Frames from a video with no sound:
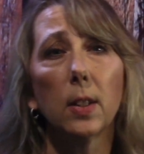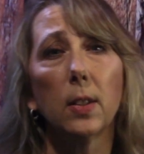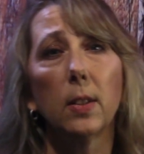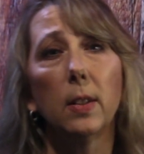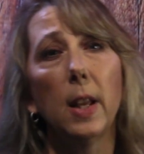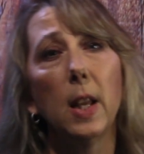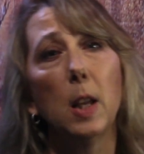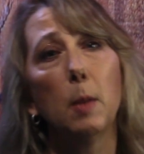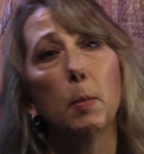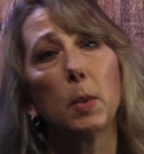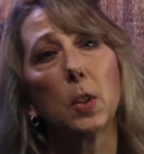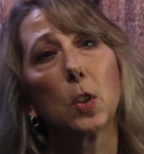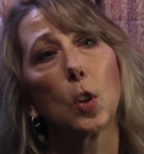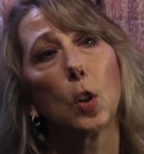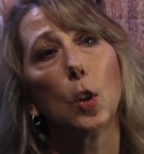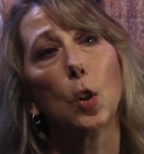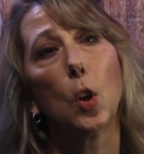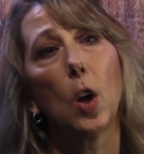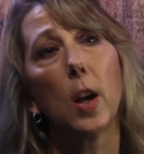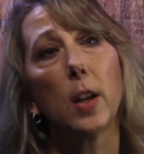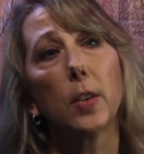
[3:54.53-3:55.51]
same as the
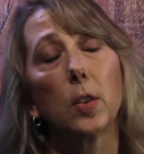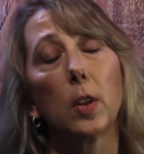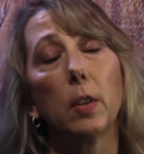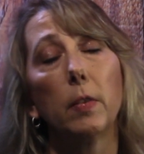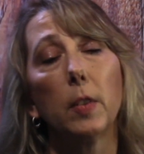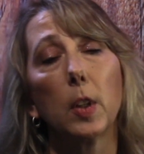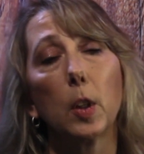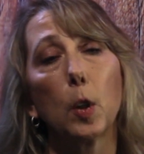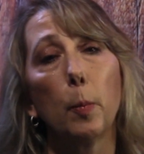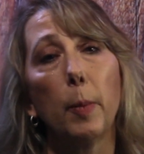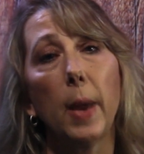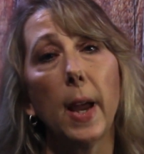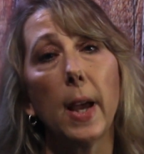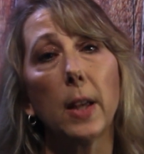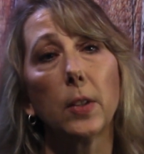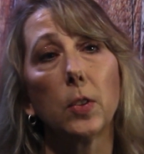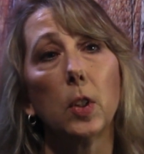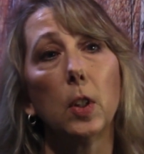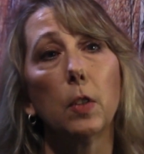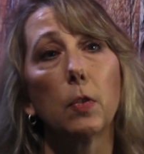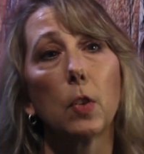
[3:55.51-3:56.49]
loss of the
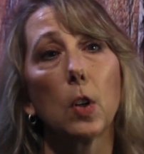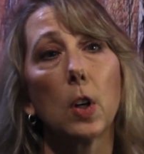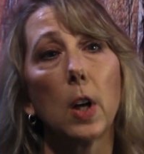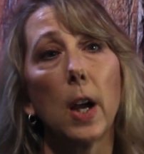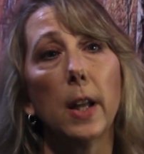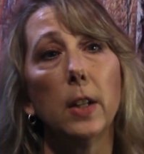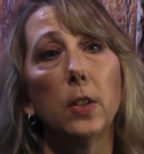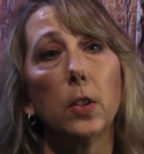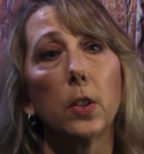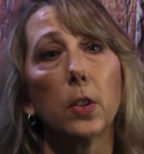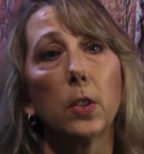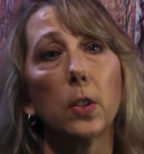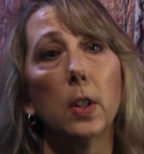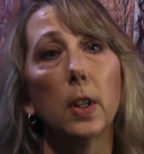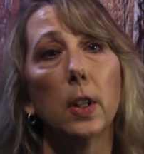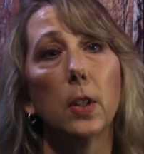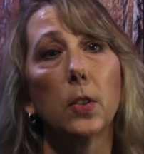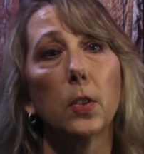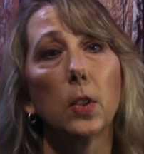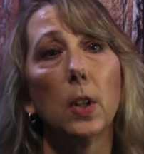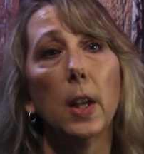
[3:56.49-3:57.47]
capacity for
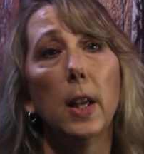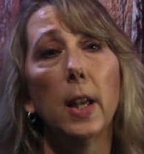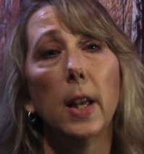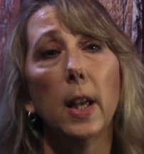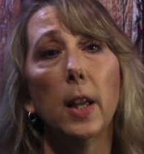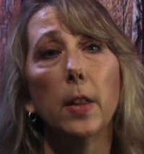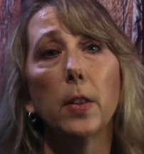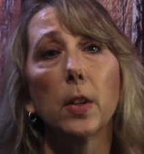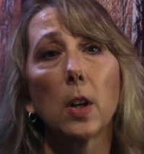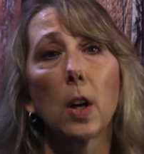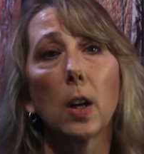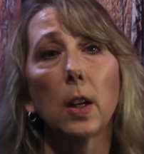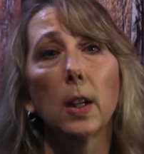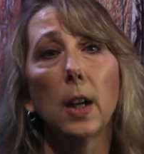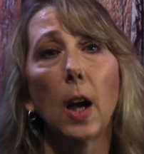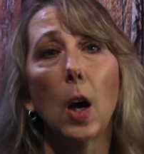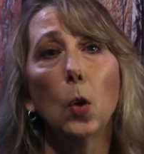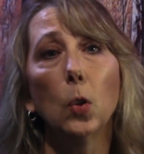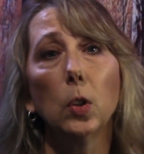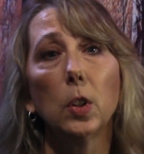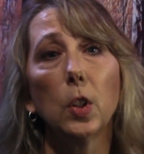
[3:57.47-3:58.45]
consciousness, and there are
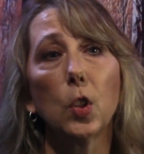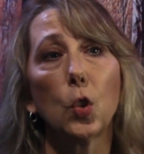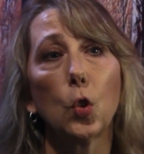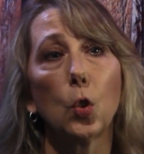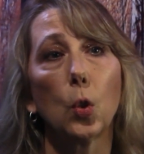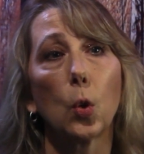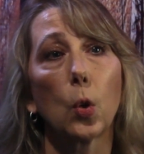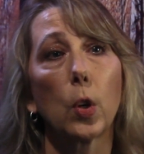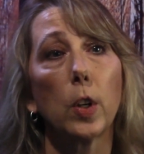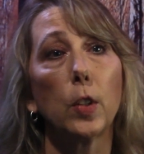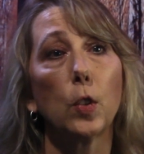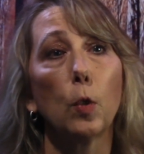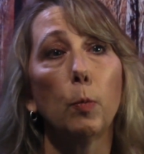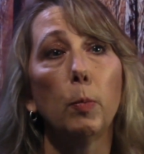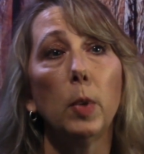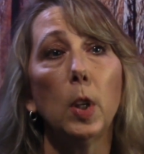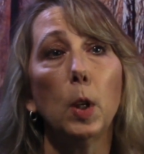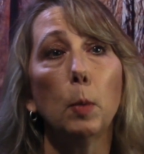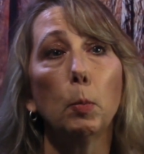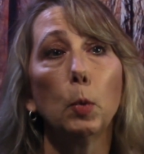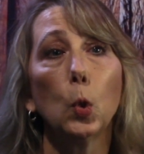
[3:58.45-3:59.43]
countless stories of
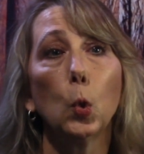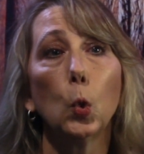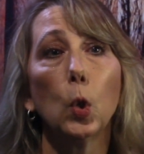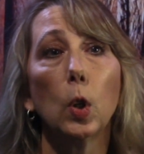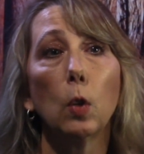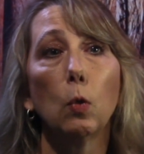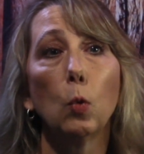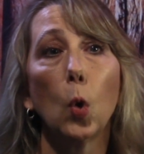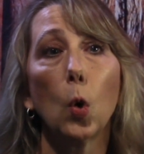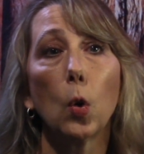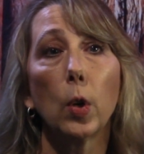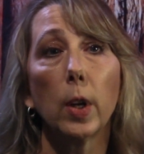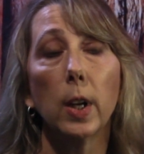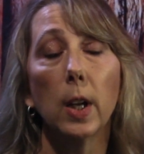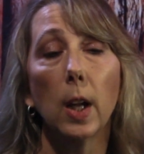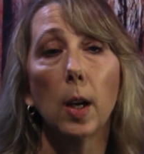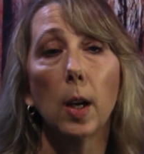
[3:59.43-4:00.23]
people who have woken